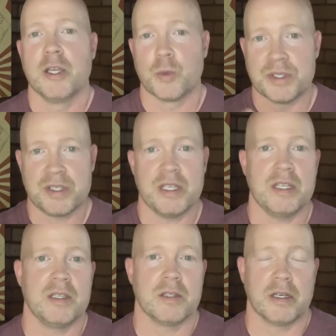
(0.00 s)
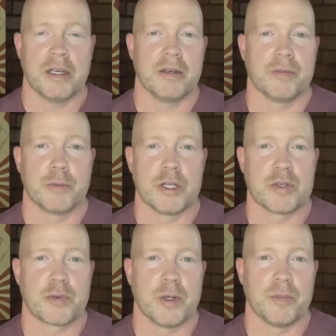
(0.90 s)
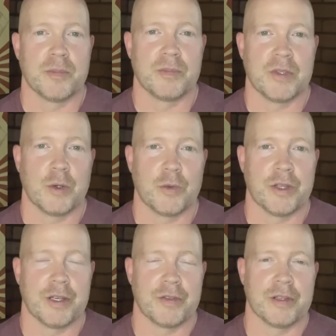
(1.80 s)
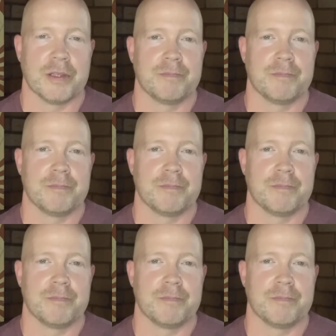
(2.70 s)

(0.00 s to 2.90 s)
we see uh, footage from you know the, the